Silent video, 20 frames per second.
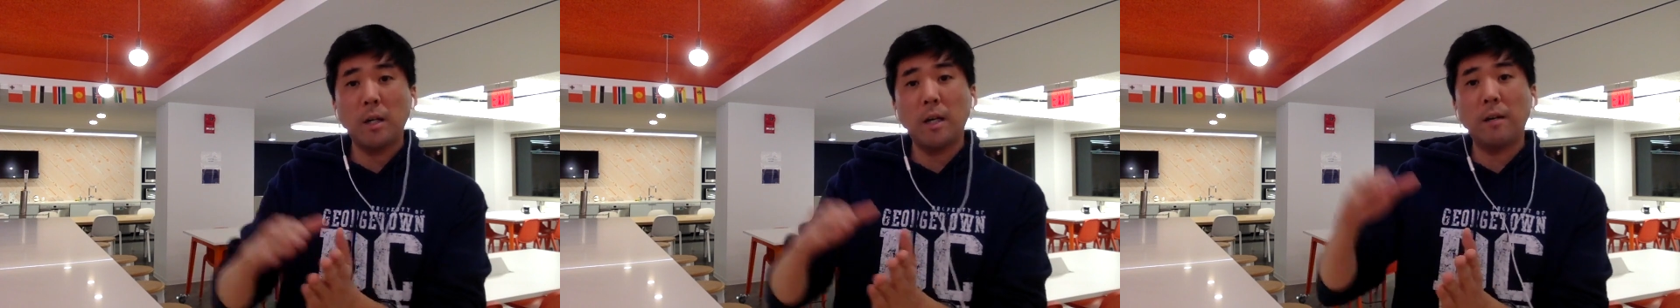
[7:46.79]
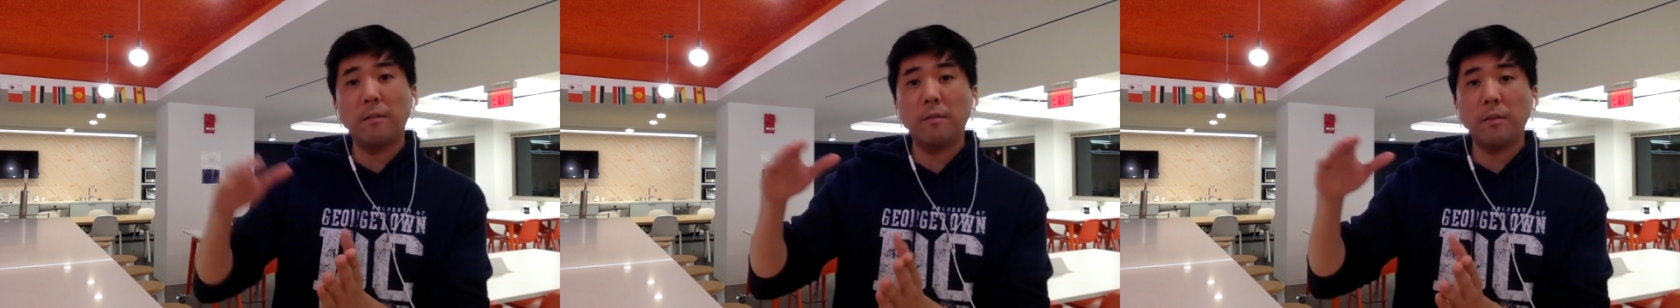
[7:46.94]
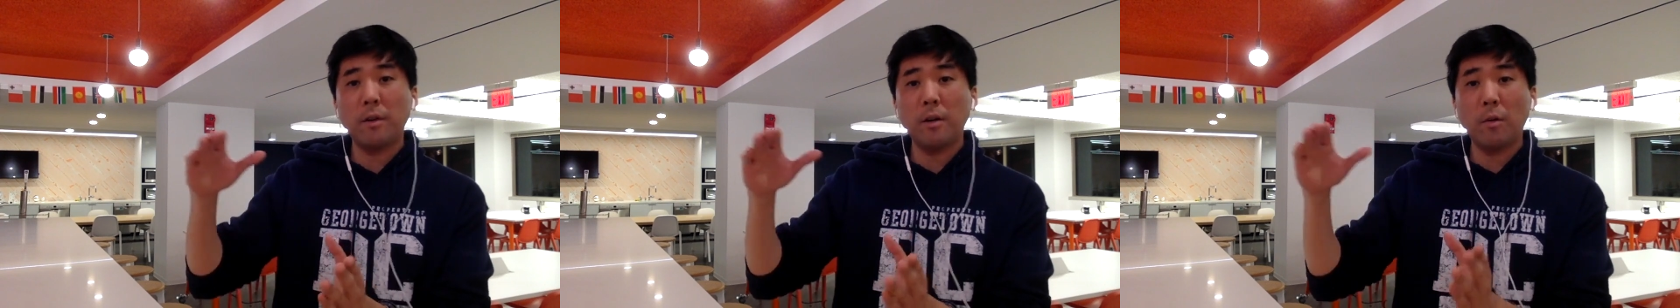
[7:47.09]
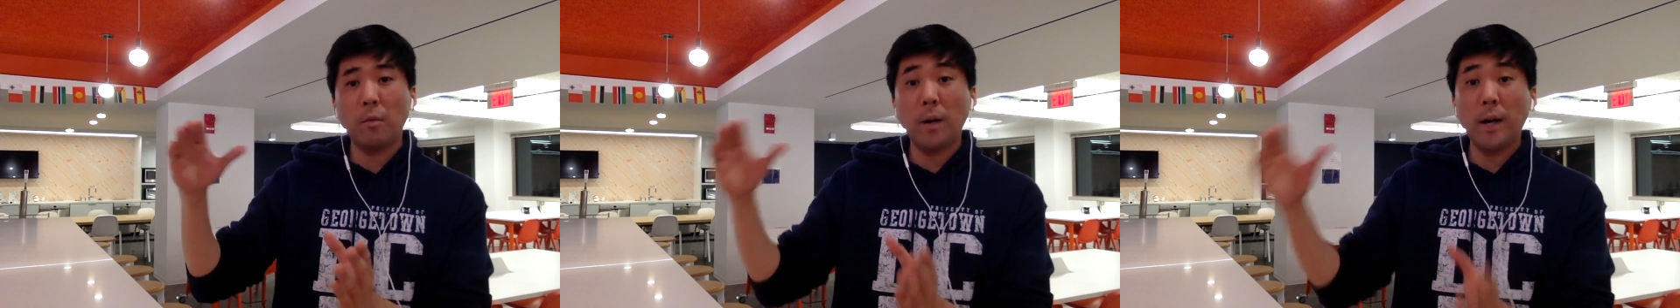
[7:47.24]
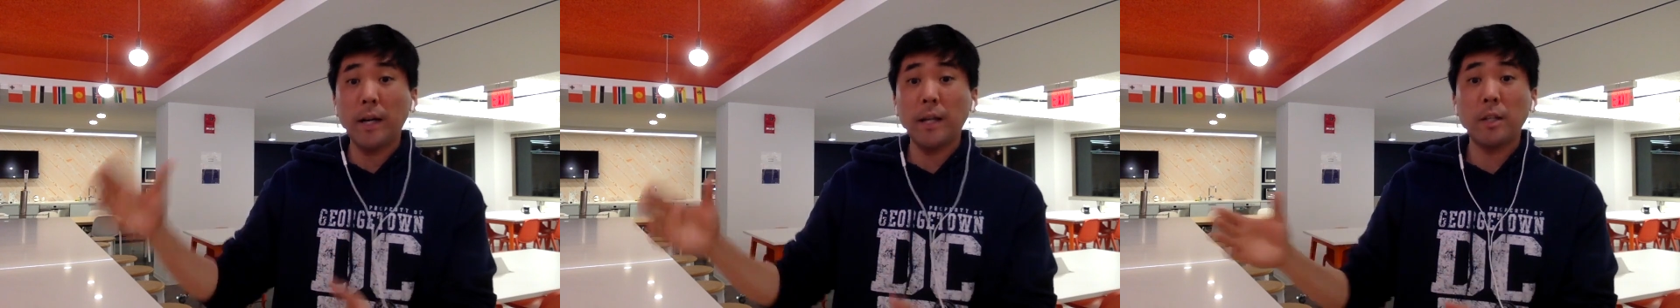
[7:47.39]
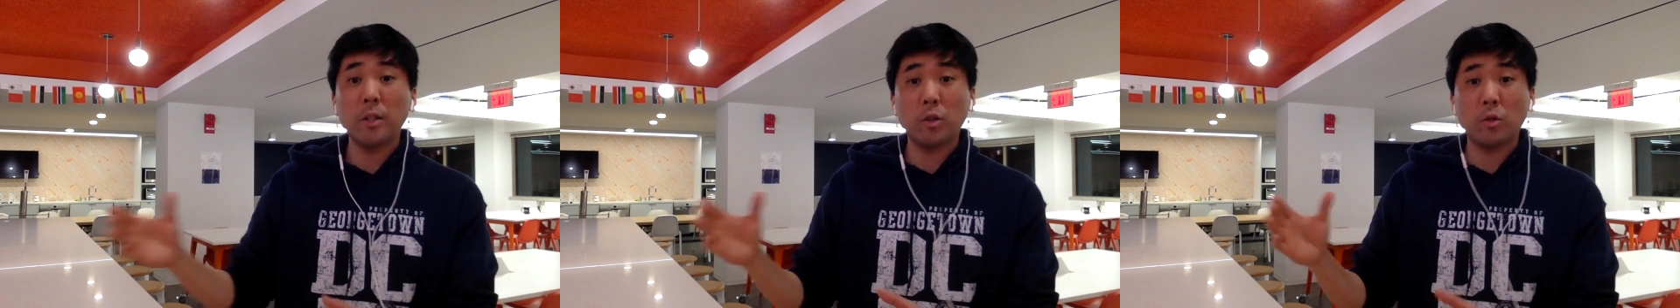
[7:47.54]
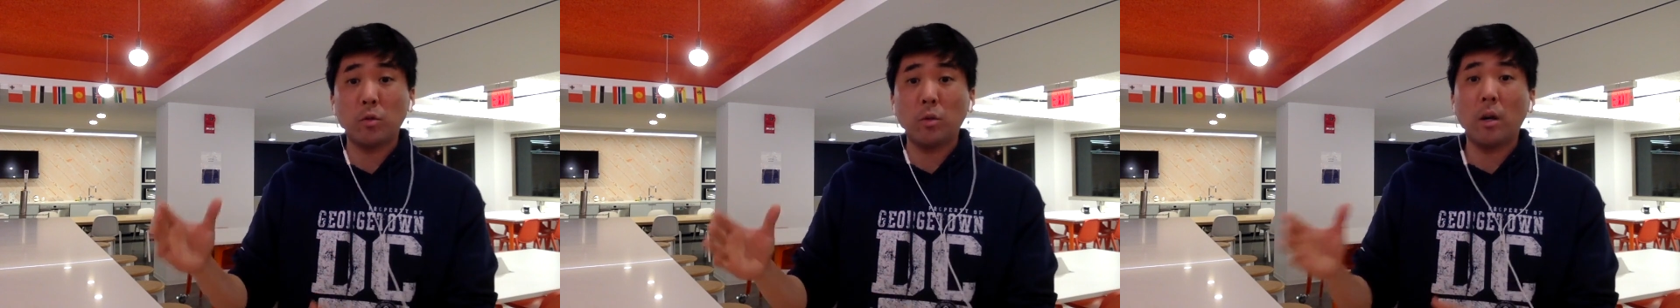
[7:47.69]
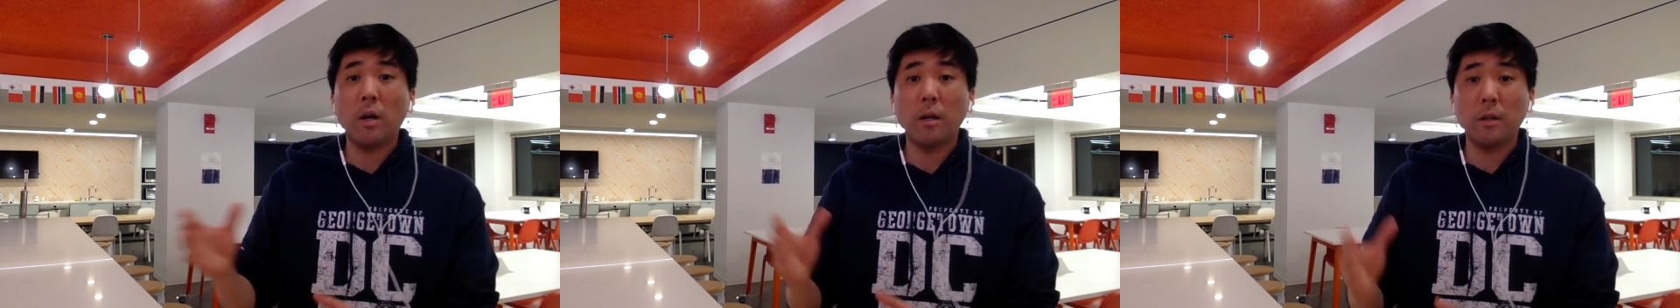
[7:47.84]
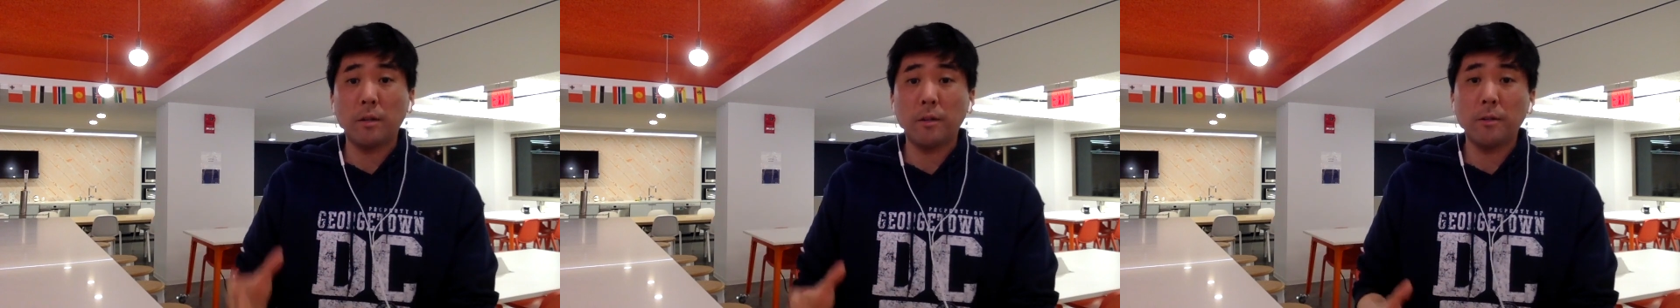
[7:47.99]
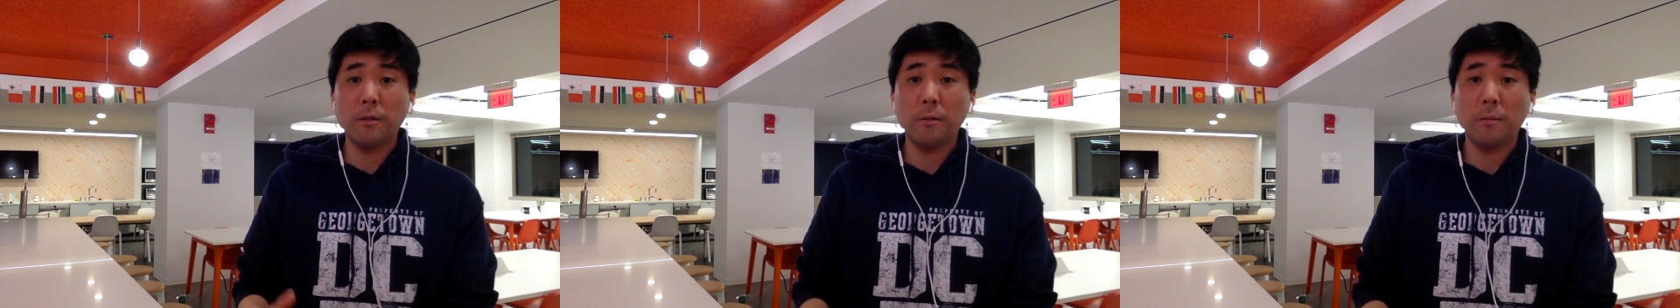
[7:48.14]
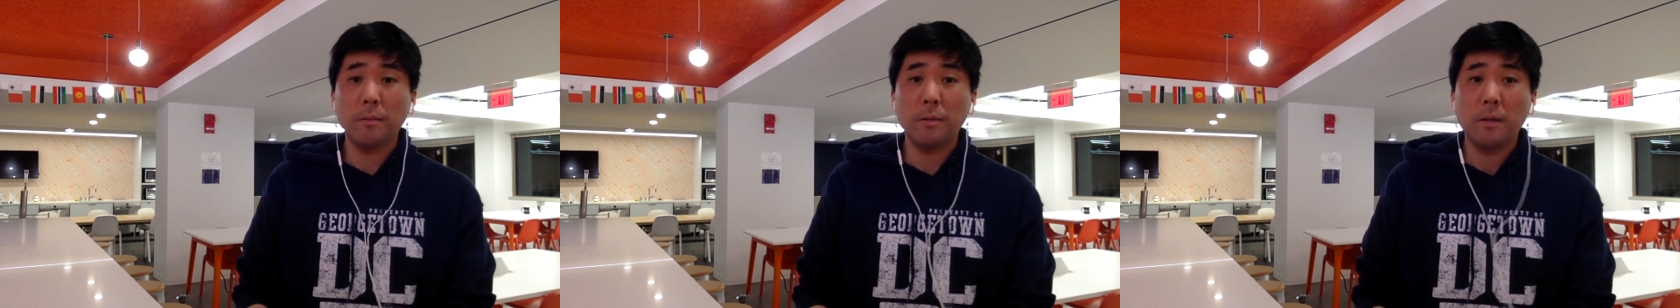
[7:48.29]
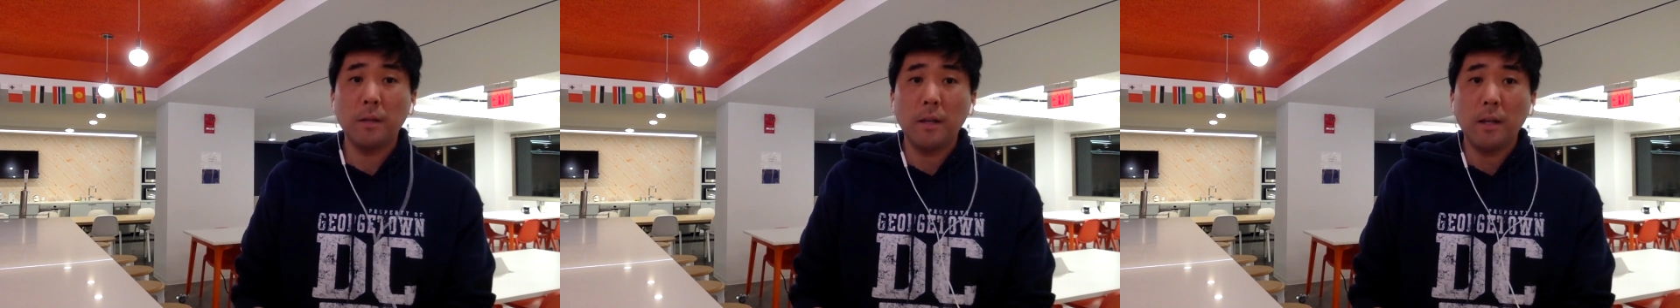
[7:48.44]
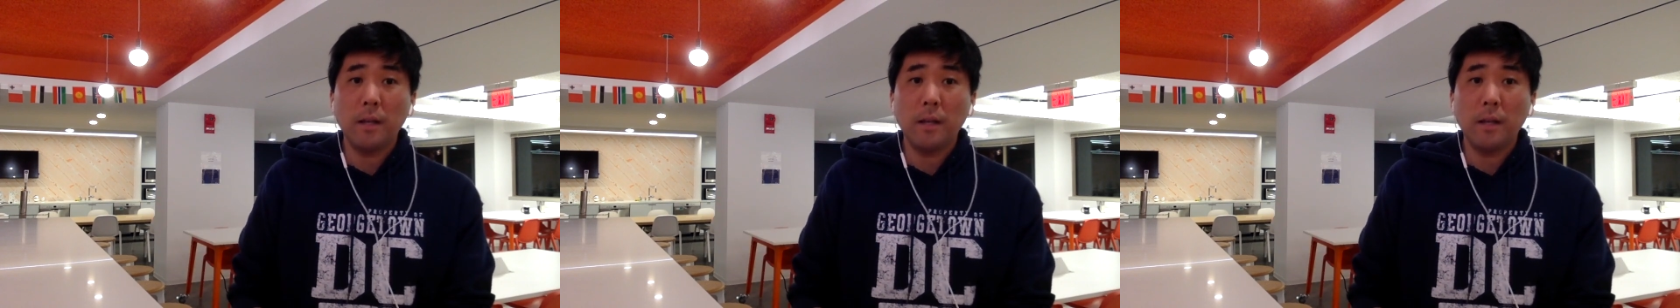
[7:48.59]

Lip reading: of an already strong group.